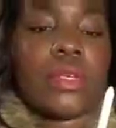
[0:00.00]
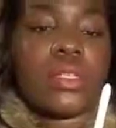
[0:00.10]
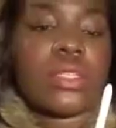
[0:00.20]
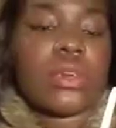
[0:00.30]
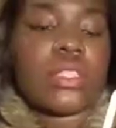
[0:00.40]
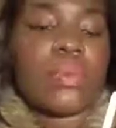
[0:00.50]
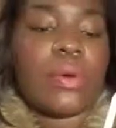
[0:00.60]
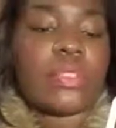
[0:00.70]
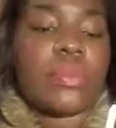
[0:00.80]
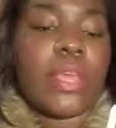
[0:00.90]
so it's
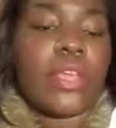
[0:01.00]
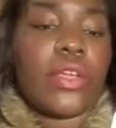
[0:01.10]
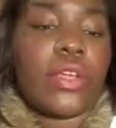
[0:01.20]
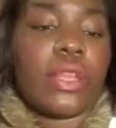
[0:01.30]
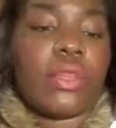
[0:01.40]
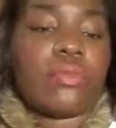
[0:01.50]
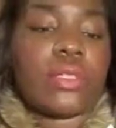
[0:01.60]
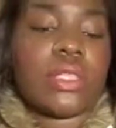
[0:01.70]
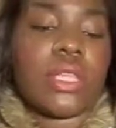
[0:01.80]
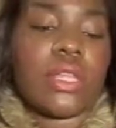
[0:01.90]
supposed to make your
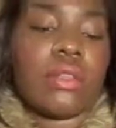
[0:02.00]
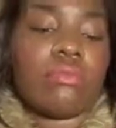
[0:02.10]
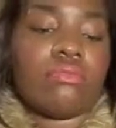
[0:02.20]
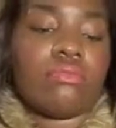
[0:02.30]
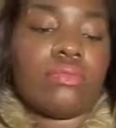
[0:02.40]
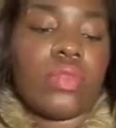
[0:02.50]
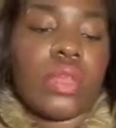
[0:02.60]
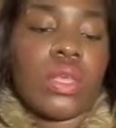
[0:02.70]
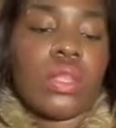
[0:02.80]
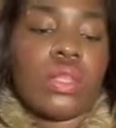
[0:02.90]
lipstick and
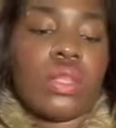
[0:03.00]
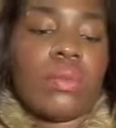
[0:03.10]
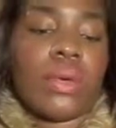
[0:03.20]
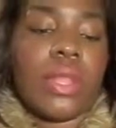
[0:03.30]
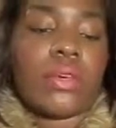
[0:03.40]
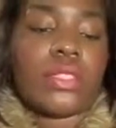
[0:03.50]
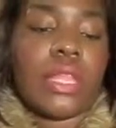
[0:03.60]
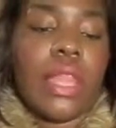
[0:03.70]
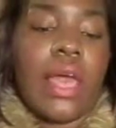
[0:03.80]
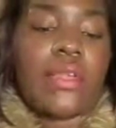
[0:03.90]
lip gloss
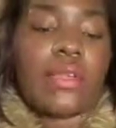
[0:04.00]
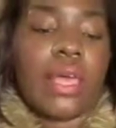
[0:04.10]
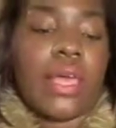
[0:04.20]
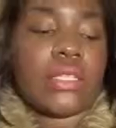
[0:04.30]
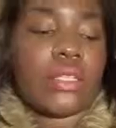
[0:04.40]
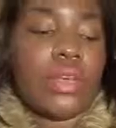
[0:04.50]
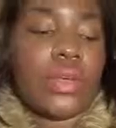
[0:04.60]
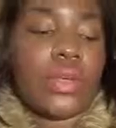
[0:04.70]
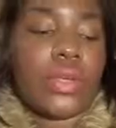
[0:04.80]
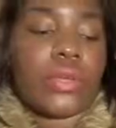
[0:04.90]
and liner last
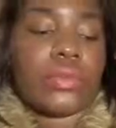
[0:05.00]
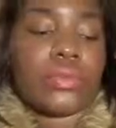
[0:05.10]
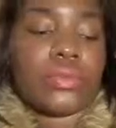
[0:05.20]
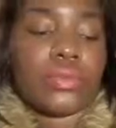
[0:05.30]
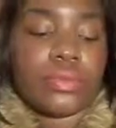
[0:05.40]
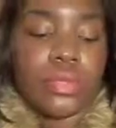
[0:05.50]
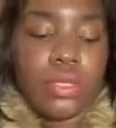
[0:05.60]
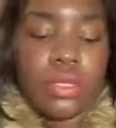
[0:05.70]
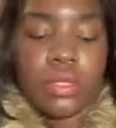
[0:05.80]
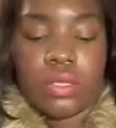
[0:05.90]
longer
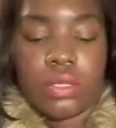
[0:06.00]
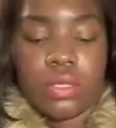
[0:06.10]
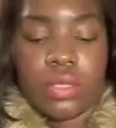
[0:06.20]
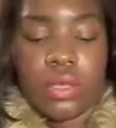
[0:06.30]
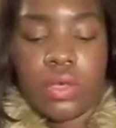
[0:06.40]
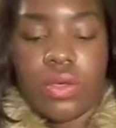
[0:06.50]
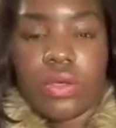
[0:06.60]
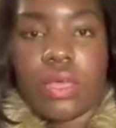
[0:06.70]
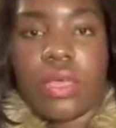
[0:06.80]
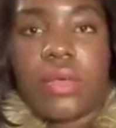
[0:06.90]
so
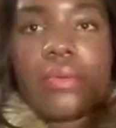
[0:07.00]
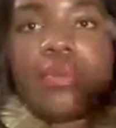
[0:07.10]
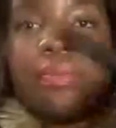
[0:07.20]
yeah